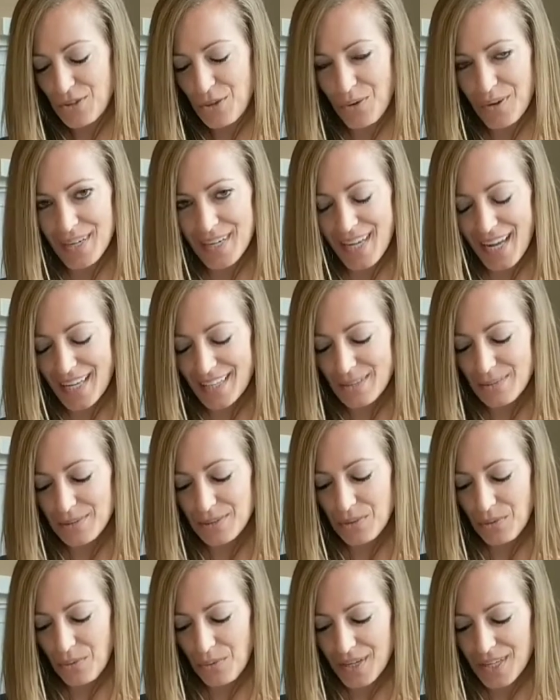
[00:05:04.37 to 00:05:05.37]
your guess was
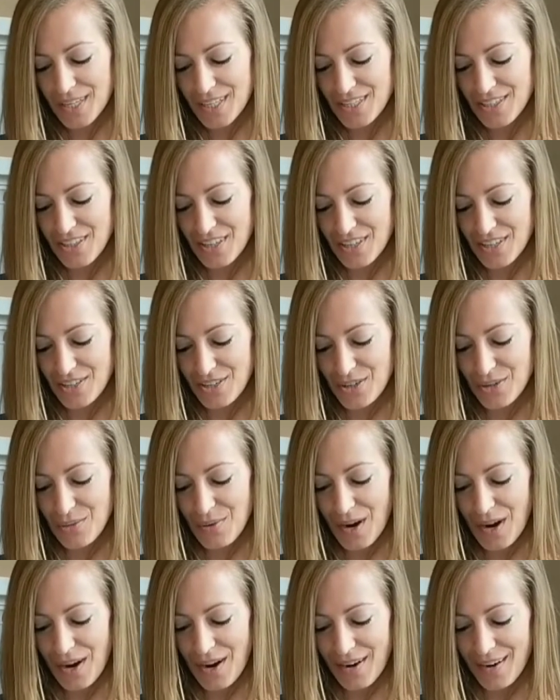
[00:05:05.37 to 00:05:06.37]
orange, then you
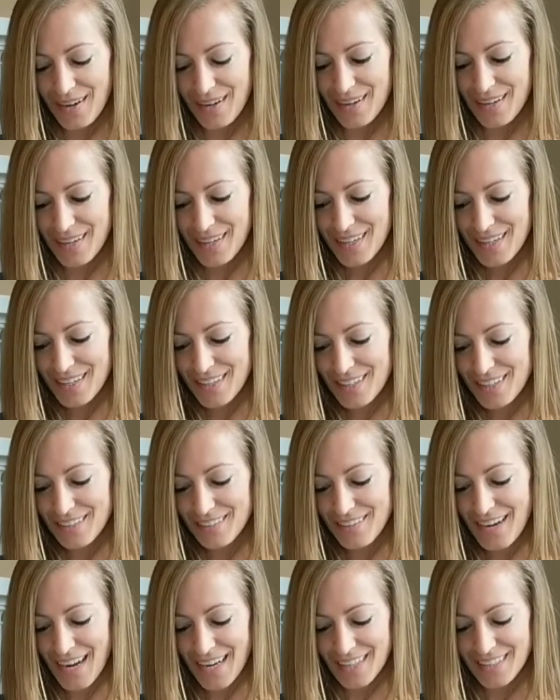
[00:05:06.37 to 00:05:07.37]
are
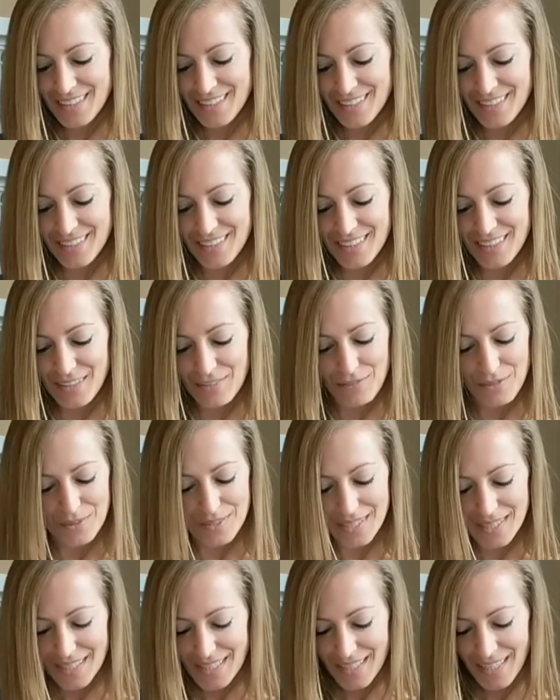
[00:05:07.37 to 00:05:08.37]
correct. And if you
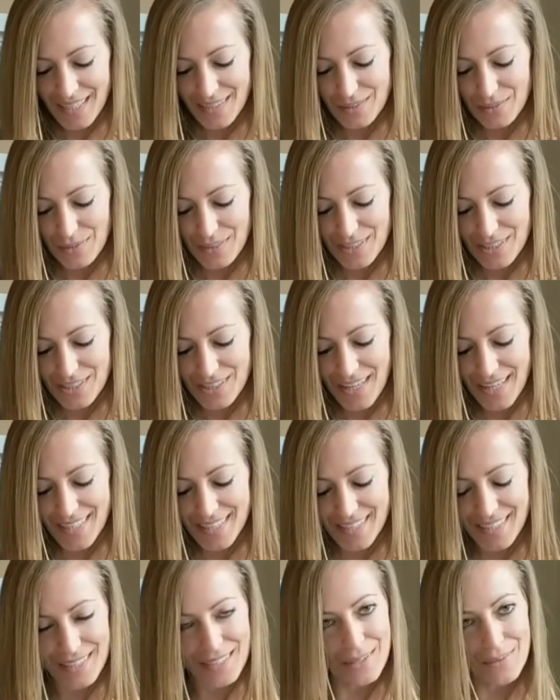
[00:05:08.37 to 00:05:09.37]
didn't guess orange, that's
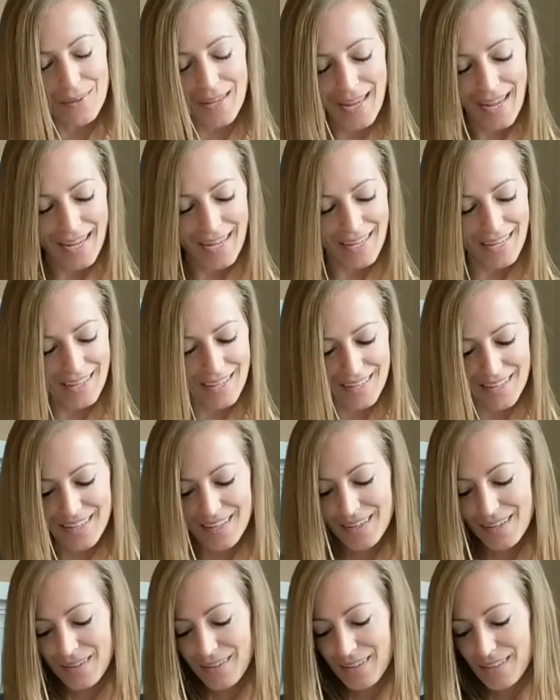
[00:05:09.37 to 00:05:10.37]
still okay,
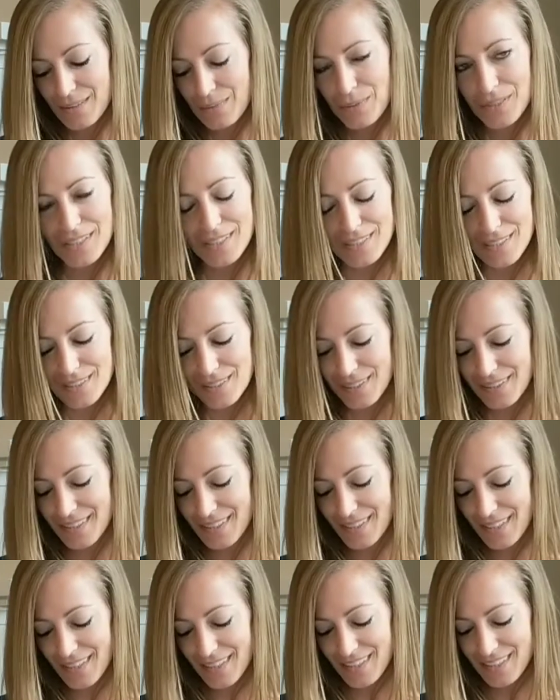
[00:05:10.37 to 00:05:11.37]
because we're still
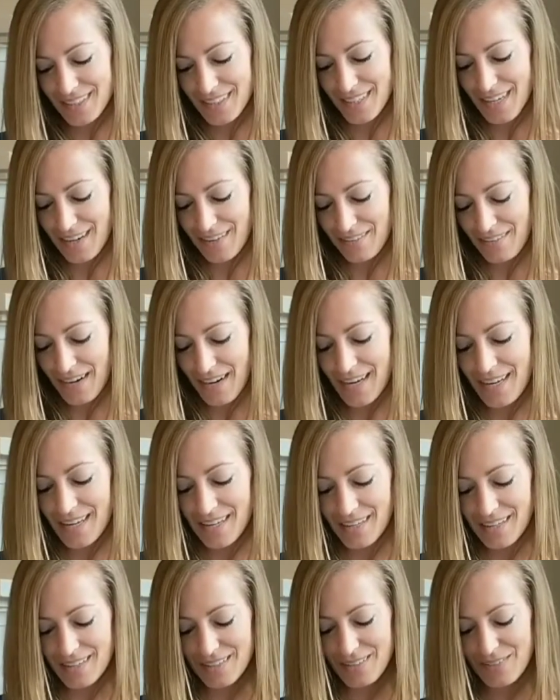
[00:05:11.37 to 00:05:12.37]
learning this today, right?
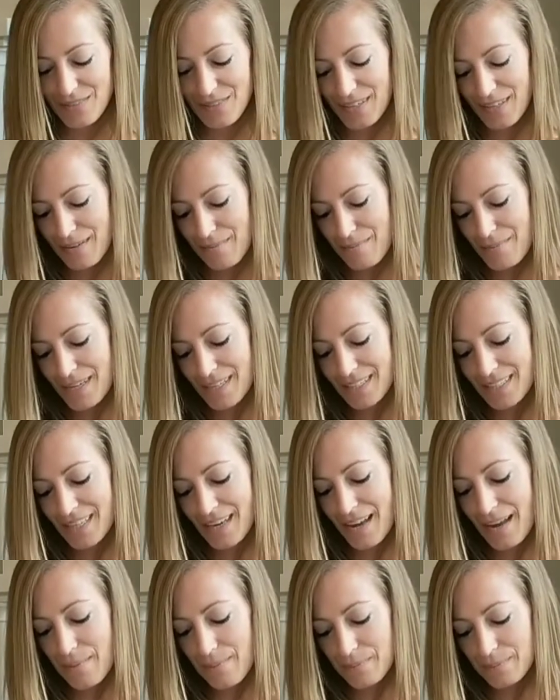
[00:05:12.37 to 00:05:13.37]
We're gonna mix it
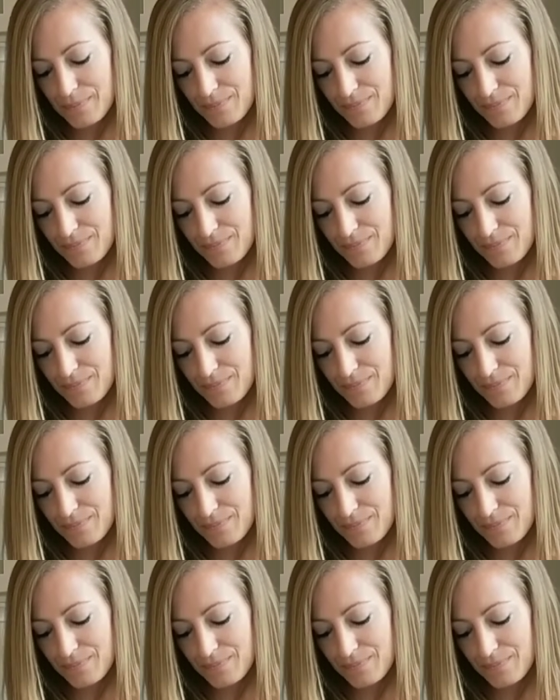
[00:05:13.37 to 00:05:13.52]
up.